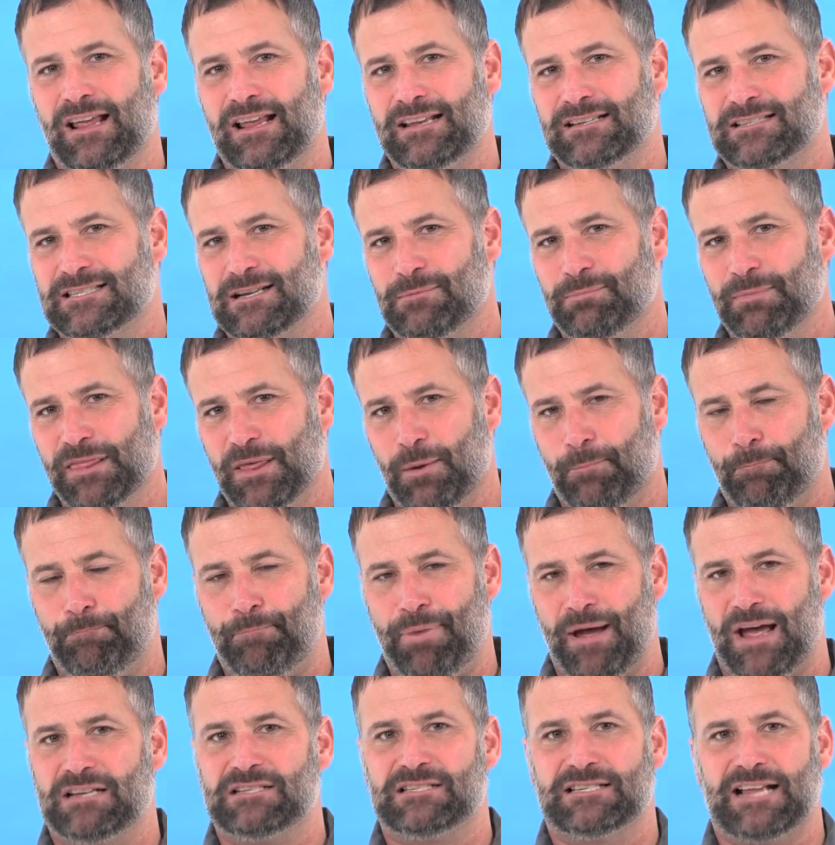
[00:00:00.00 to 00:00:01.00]
in some of the
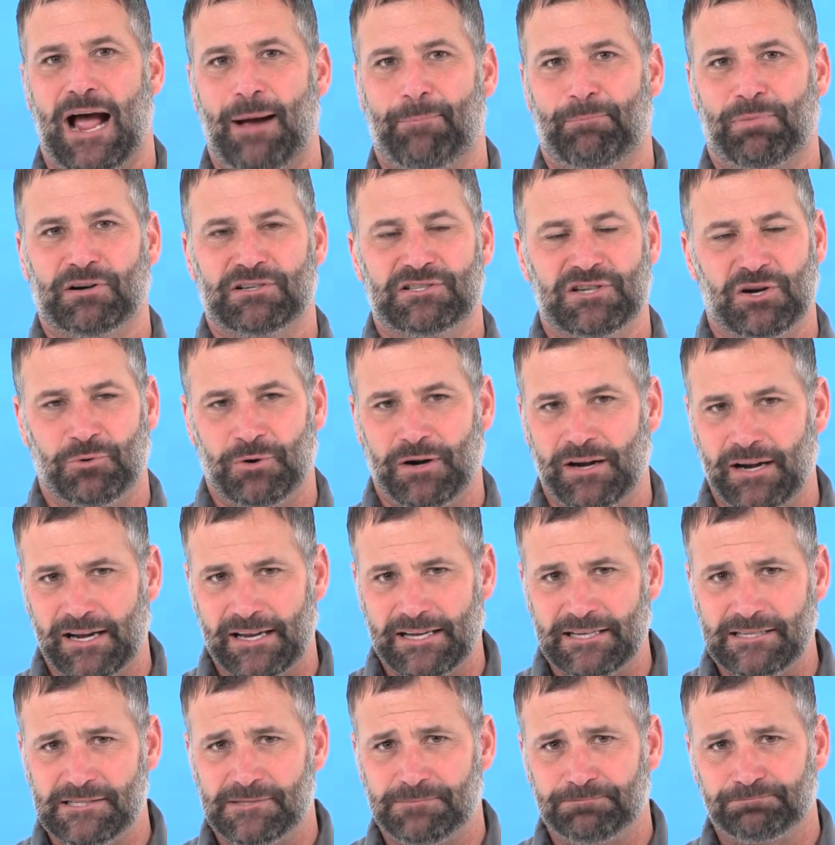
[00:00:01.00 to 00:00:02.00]
best
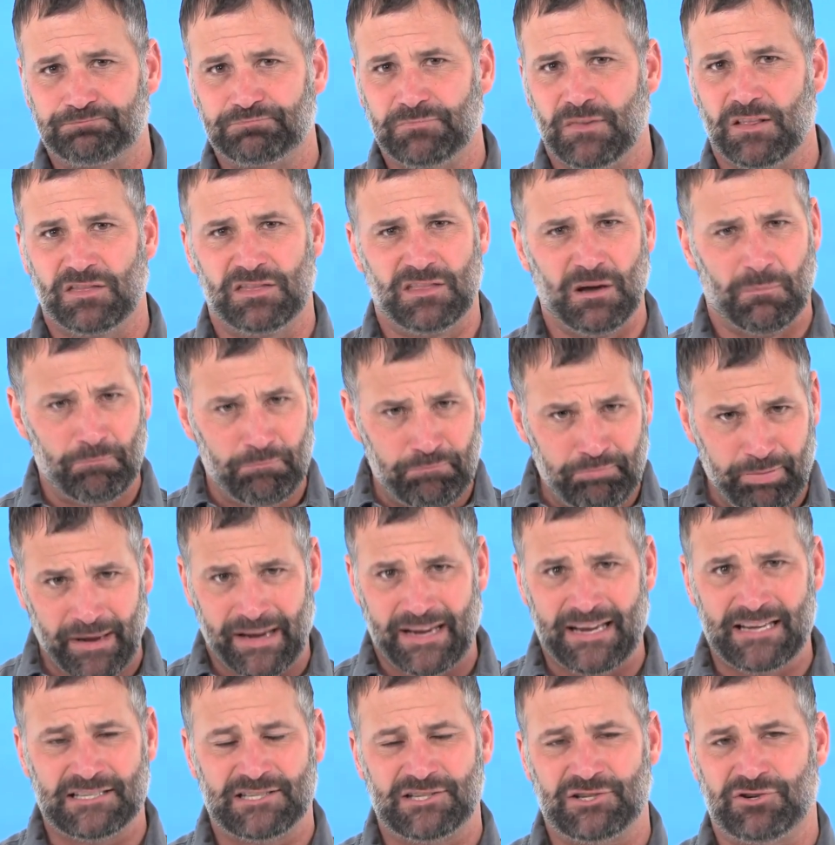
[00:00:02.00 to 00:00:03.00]
opportunities, the
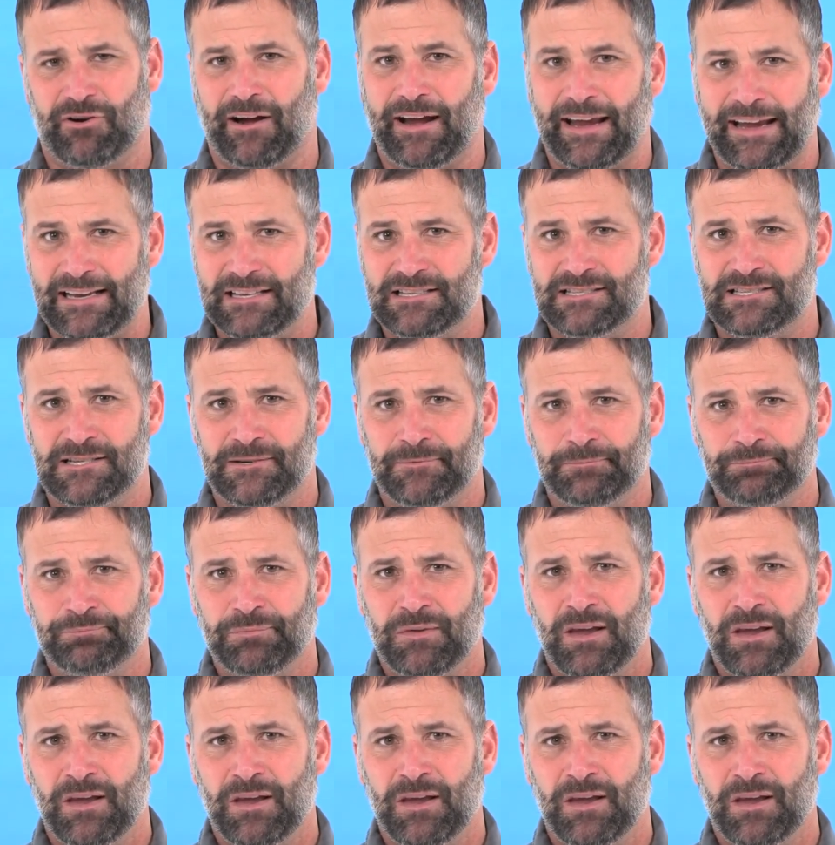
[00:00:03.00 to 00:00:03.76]
biggest trades